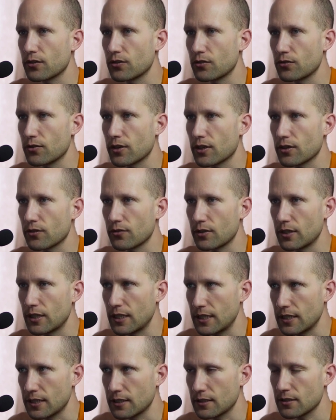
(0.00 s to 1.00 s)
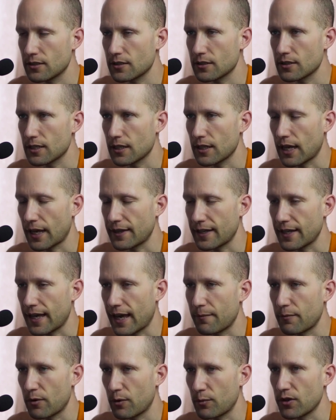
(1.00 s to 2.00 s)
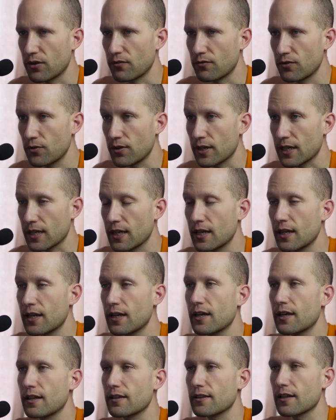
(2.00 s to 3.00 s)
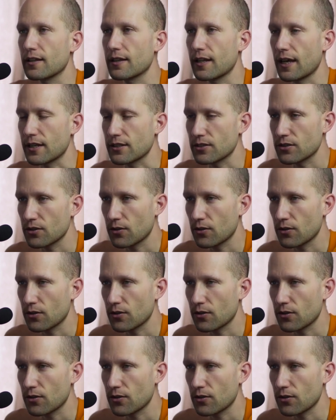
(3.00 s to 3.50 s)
doing good deeds at the moment of doing, then that's